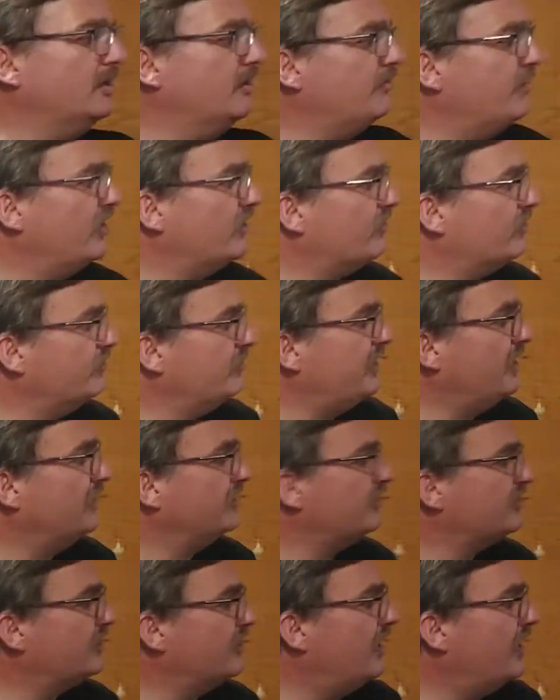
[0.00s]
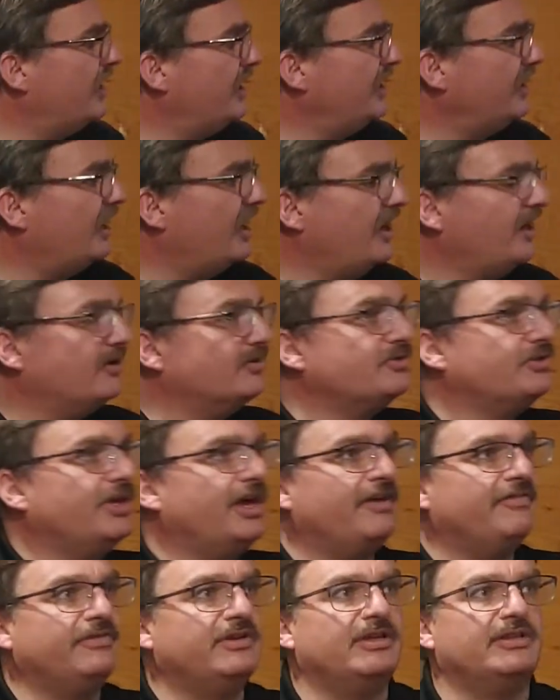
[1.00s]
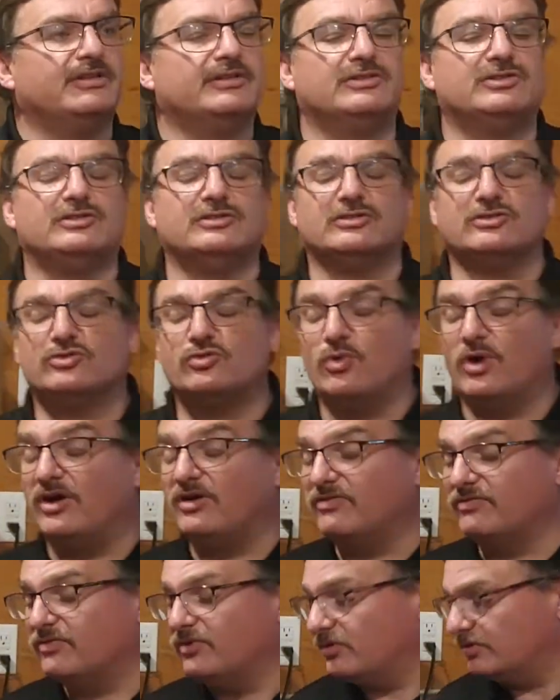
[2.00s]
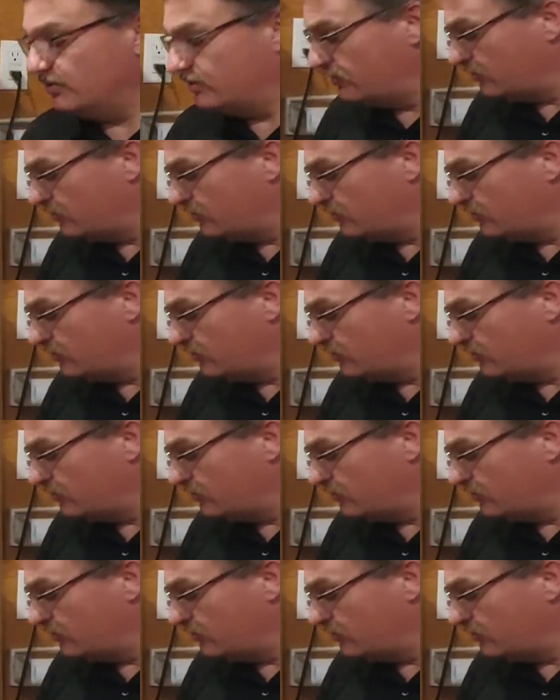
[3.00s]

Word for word: Barrel will be outside. I also have another 12 volt